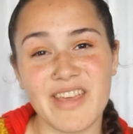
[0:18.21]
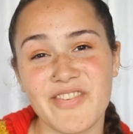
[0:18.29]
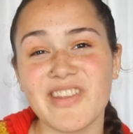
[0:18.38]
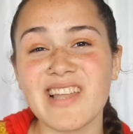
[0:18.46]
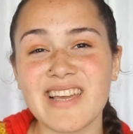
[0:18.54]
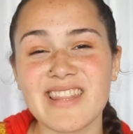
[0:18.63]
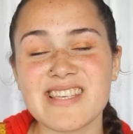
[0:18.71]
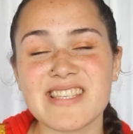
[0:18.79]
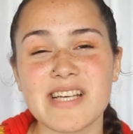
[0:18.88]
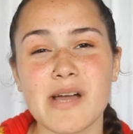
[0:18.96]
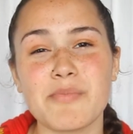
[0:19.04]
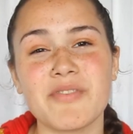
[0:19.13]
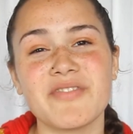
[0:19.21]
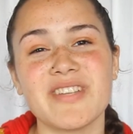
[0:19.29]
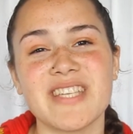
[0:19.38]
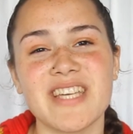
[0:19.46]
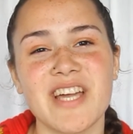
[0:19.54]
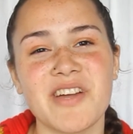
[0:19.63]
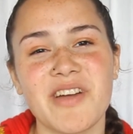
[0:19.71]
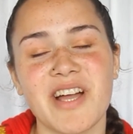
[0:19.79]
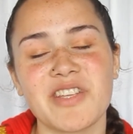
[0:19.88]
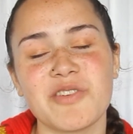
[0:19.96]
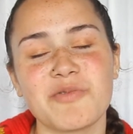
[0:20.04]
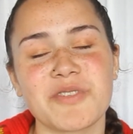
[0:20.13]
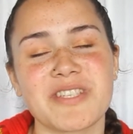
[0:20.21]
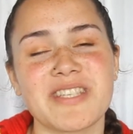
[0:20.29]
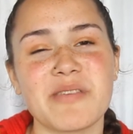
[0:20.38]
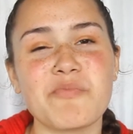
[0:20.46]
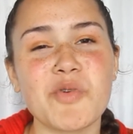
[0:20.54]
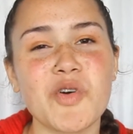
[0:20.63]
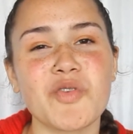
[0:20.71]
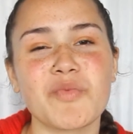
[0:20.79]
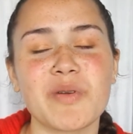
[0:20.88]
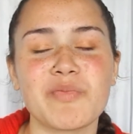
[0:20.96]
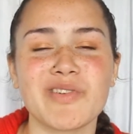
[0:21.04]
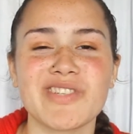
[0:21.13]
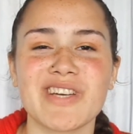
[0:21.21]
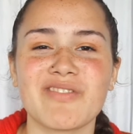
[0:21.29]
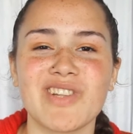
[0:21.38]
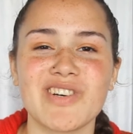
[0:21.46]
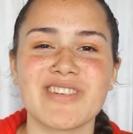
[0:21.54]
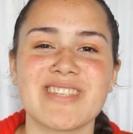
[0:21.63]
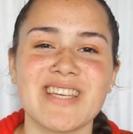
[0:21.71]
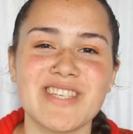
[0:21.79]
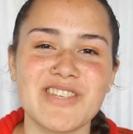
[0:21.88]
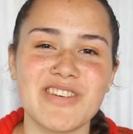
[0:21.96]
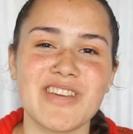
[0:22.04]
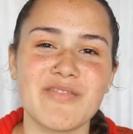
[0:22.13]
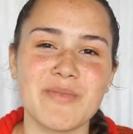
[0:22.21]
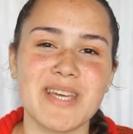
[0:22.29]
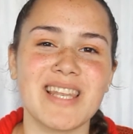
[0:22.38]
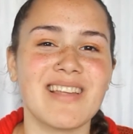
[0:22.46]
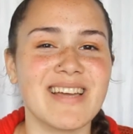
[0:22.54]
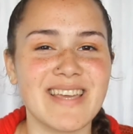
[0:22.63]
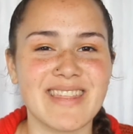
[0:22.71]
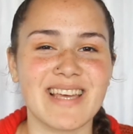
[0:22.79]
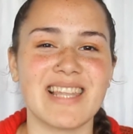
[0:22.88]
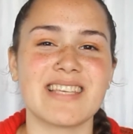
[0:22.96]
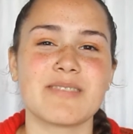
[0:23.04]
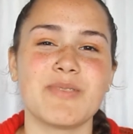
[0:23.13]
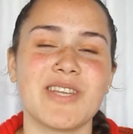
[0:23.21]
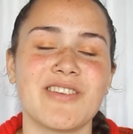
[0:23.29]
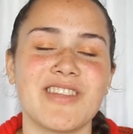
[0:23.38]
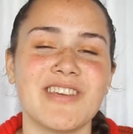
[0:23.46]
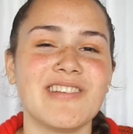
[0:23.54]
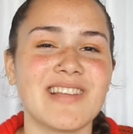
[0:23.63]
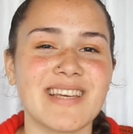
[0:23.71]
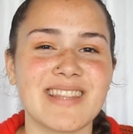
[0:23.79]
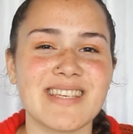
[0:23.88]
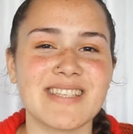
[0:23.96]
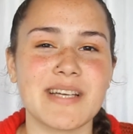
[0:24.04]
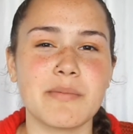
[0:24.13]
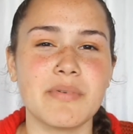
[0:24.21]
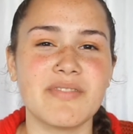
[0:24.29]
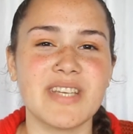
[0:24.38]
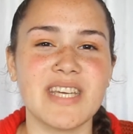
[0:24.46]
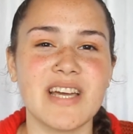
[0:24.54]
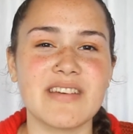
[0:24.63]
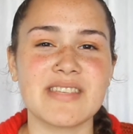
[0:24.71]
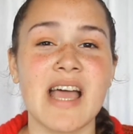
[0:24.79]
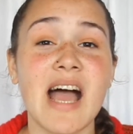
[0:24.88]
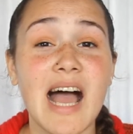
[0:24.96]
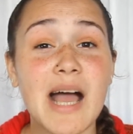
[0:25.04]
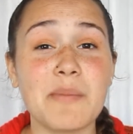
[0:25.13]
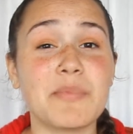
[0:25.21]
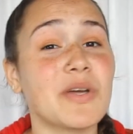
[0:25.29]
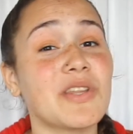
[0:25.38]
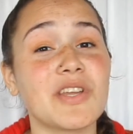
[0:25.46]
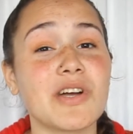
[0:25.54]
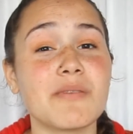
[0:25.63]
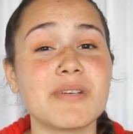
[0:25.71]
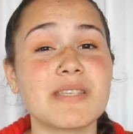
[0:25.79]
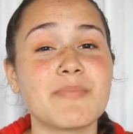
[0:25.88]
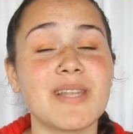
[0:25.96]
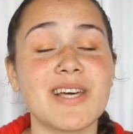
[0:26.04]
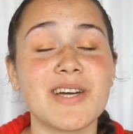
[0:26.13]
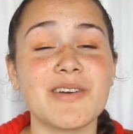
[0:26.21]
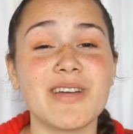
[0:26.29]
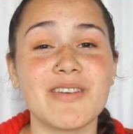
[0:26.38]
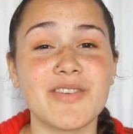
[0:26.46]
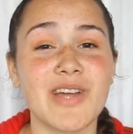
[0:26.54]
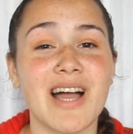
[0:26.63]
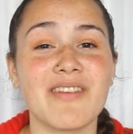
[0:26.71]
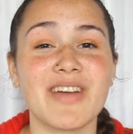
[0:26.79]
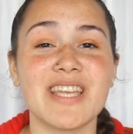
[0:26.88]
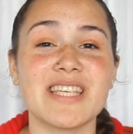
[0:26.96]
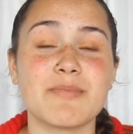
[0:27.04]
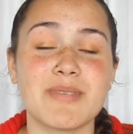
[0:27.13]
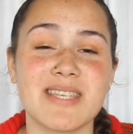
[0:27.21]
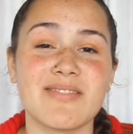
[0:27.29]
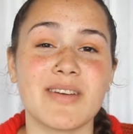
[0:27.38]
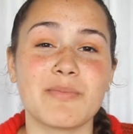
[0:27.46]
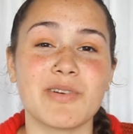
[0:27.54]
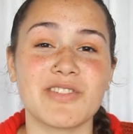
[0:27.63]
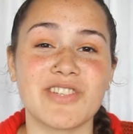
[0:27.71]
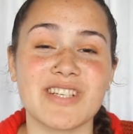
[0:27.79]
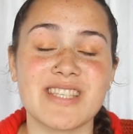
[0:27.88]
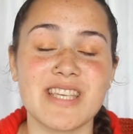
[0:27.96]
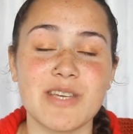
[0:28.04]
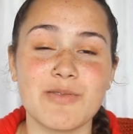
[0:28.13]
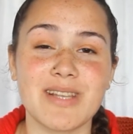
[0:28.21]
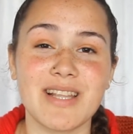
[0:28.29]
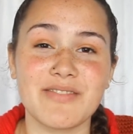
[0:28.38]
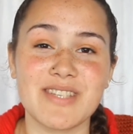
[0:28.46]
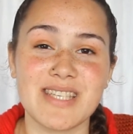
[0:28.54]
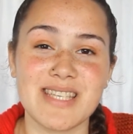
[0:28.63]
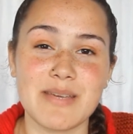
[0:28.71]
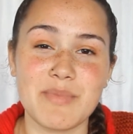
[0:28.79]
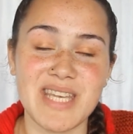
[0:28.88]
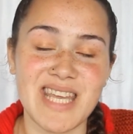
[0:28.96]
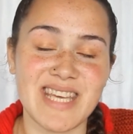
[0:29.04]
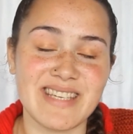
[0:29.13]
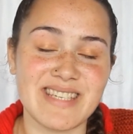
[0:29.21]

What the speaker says: If you like this type of video and you want to see more of my project vlogs, then do give me a like, that lets me know that you like these type of videos, and put in the comments below if you have any specific projects that you would love to see me knit.